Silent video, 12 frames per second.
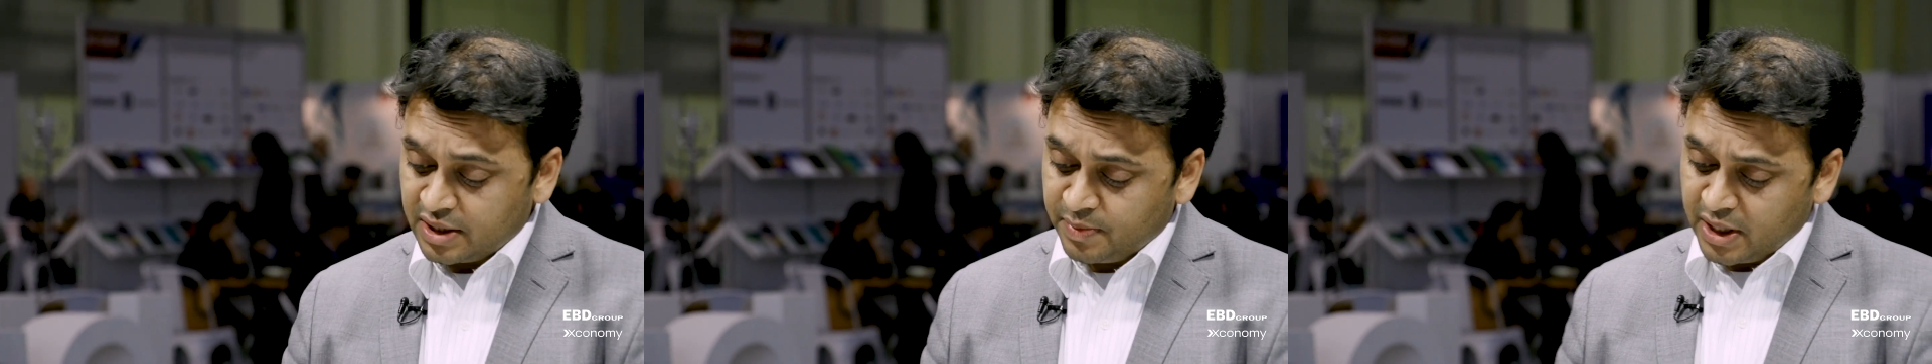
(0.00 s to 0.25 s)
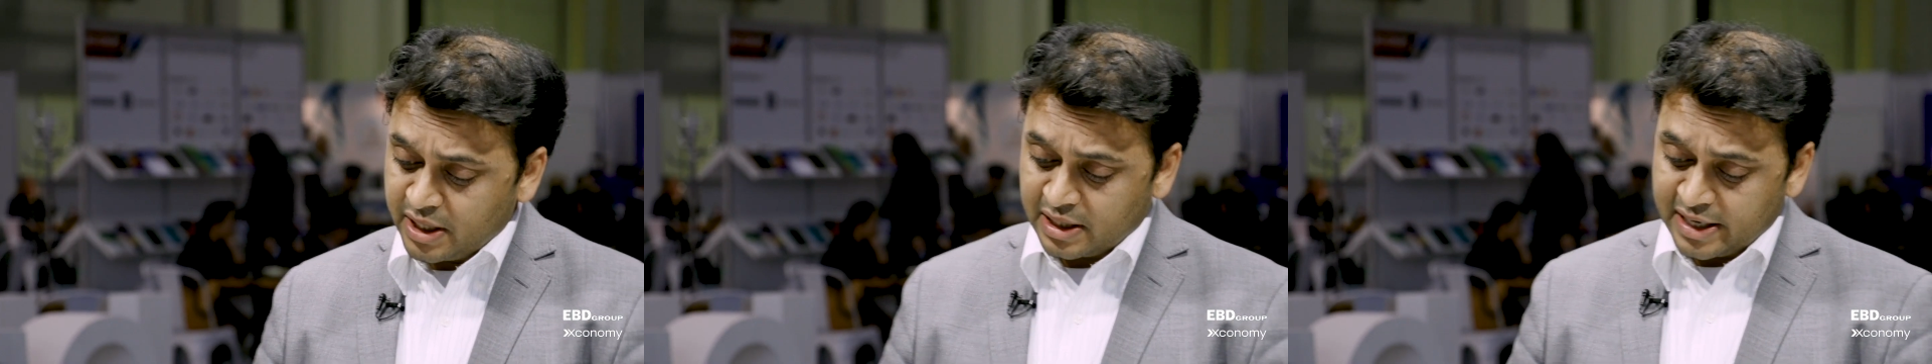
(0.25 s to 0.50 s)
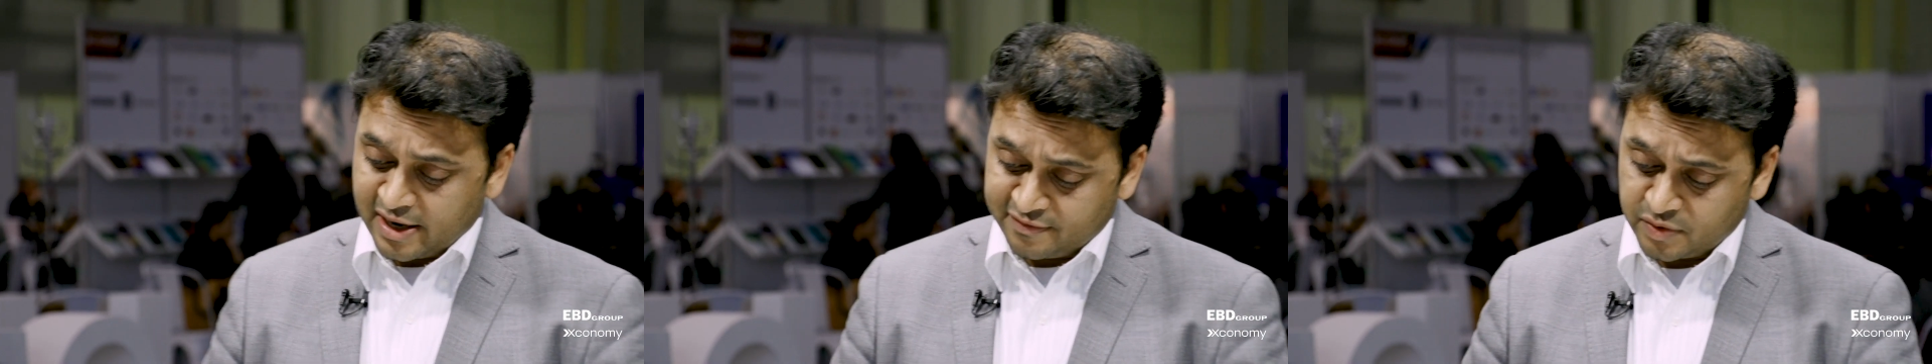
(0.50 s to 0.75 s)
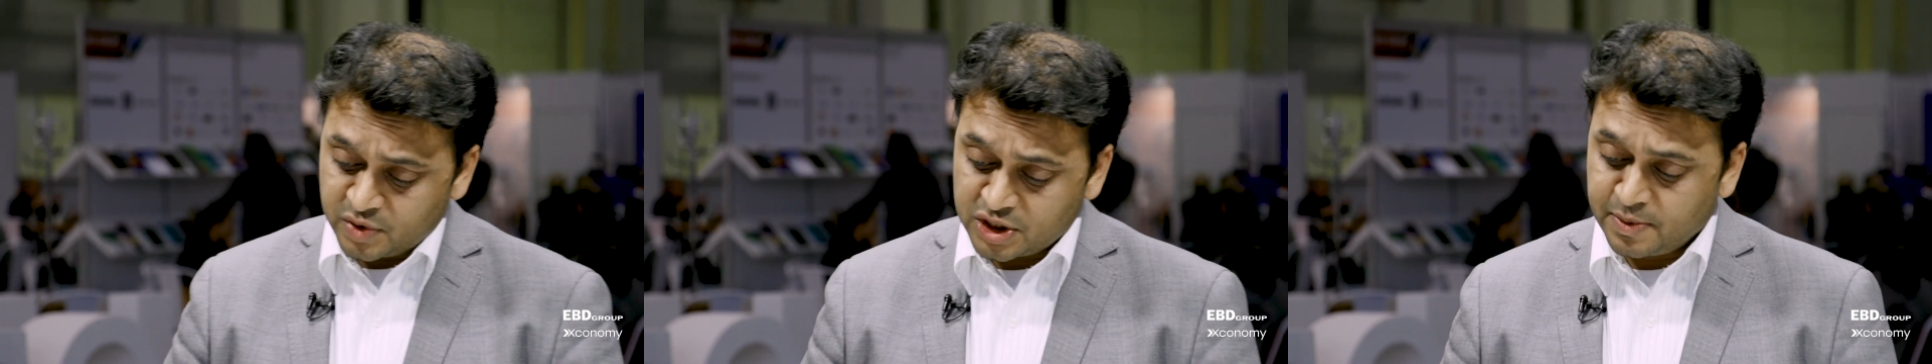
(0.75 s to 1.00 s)
Immediately
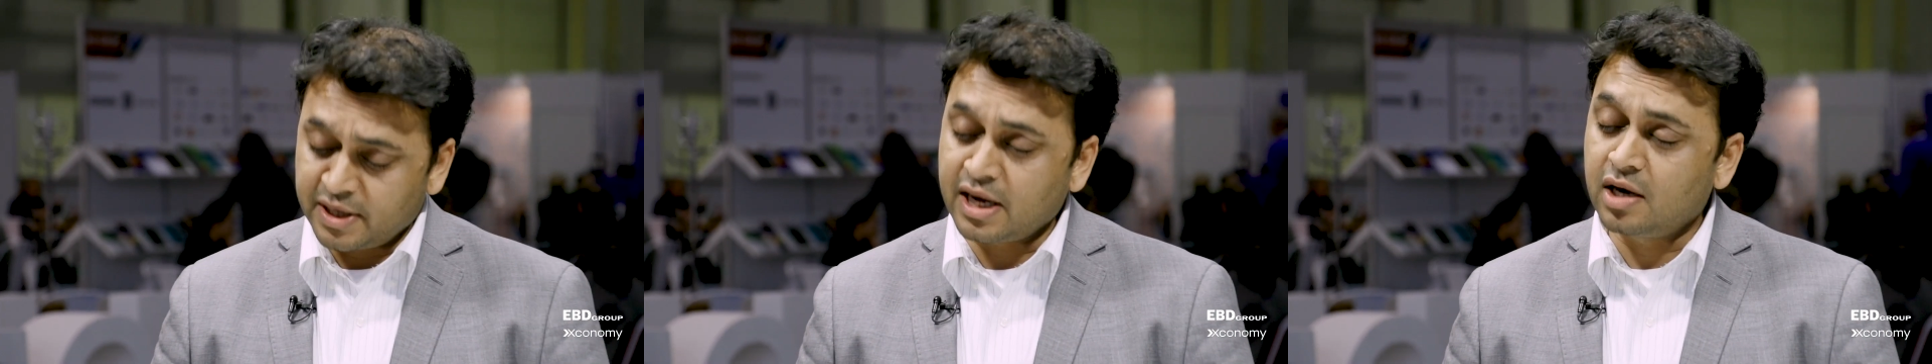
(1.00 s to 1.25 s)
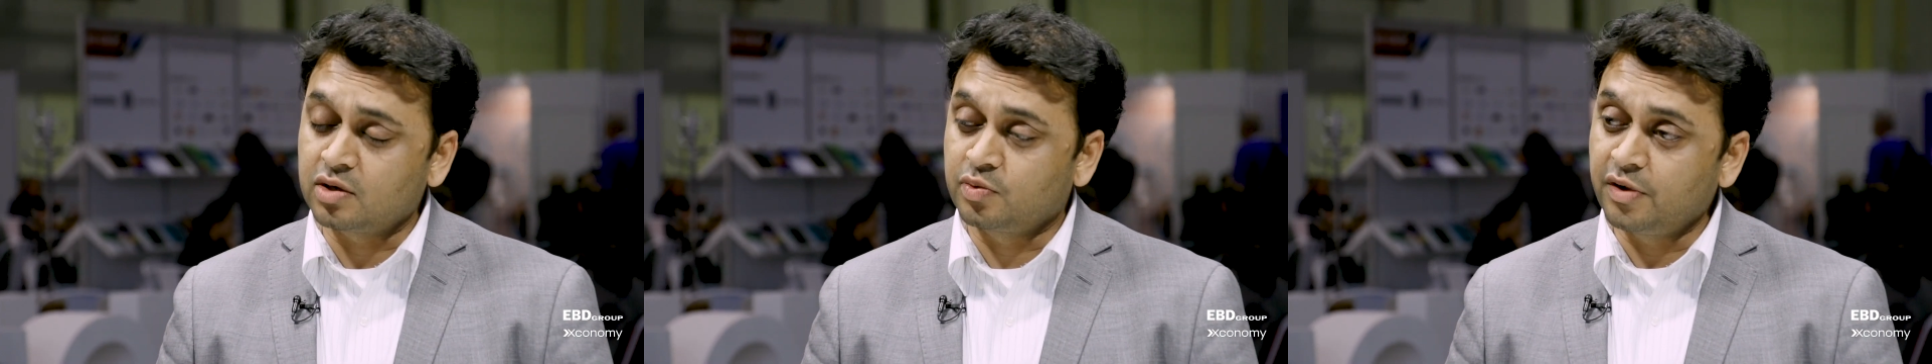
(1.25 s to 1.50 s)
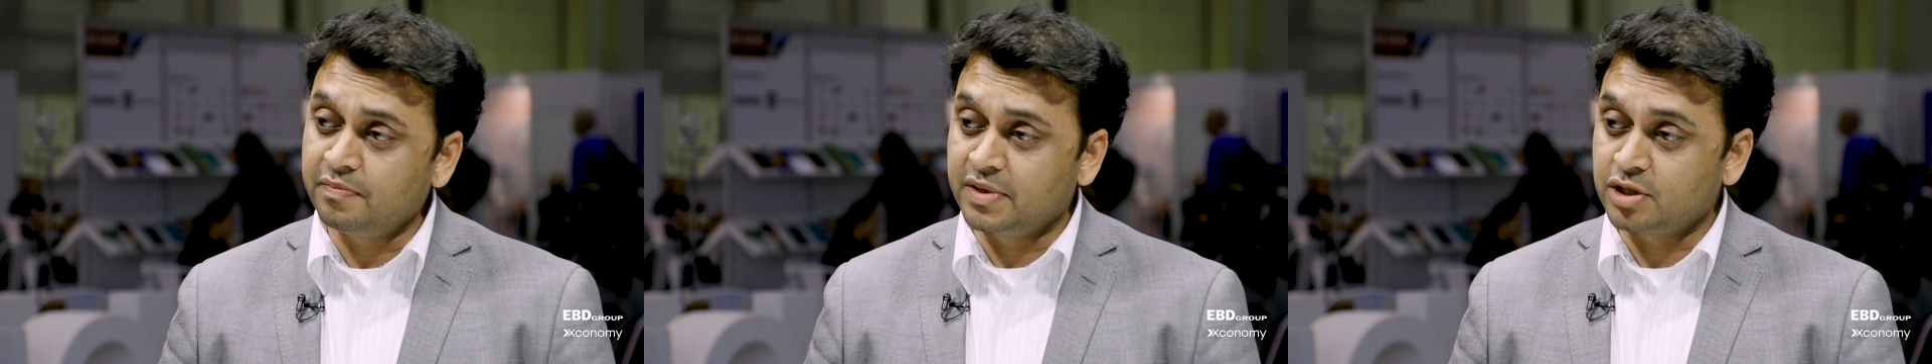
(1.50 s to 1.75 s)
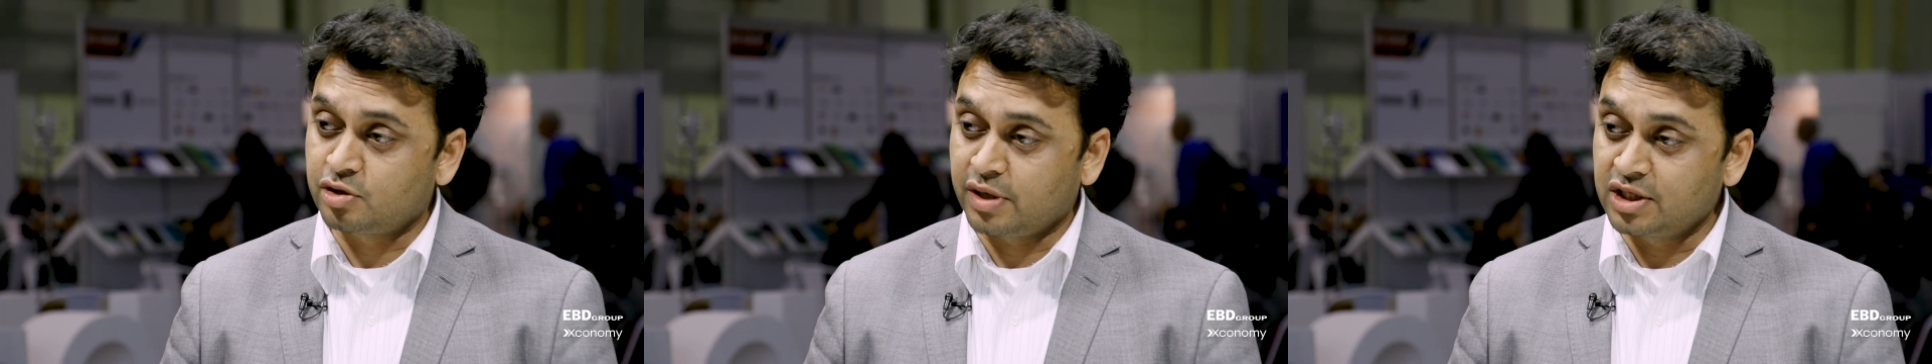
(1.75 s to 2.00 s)
after we spun out, we've
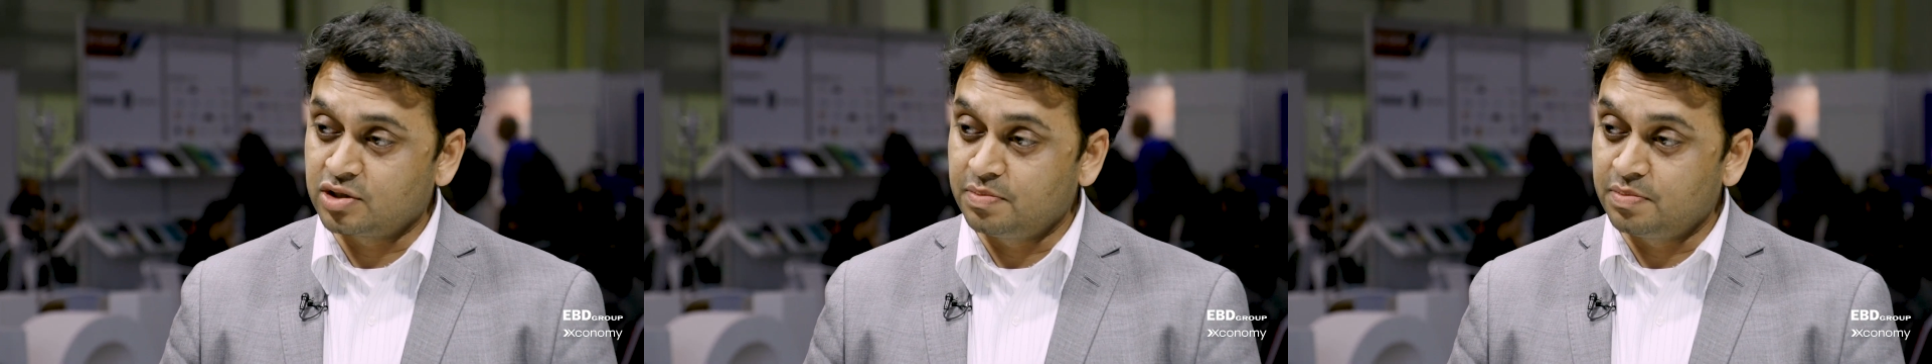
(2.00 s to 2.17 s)
been trying